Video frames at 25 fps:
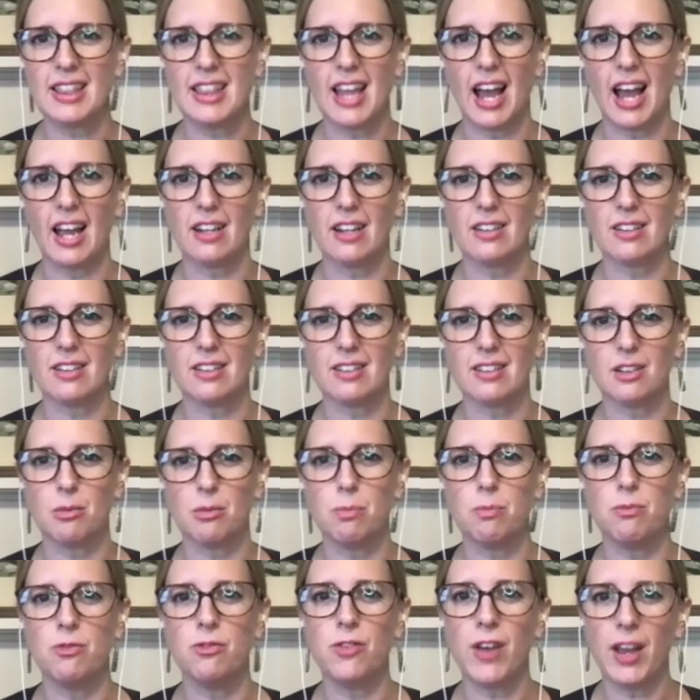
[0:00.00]
that
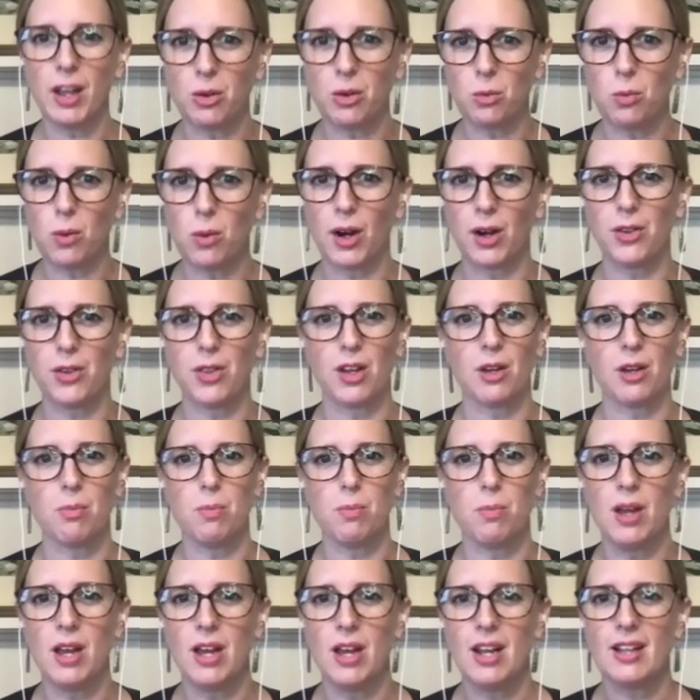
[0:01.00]
fit where
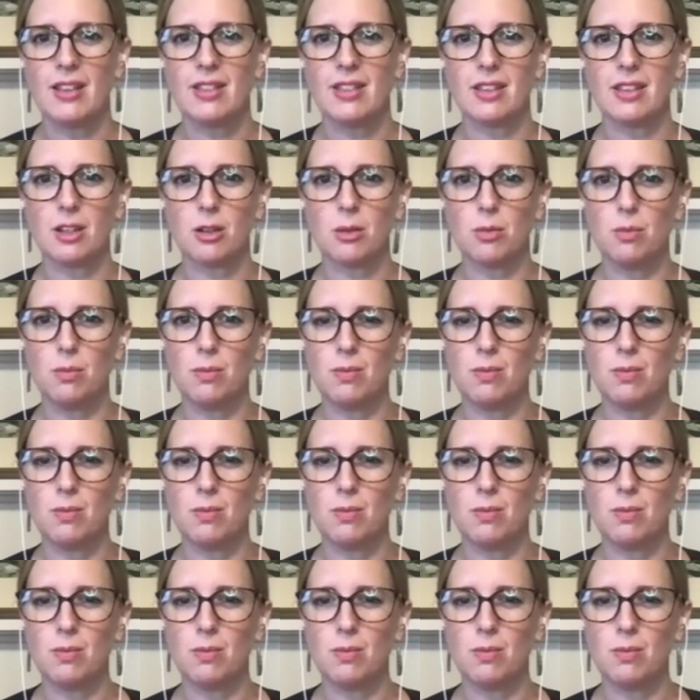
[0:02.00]
the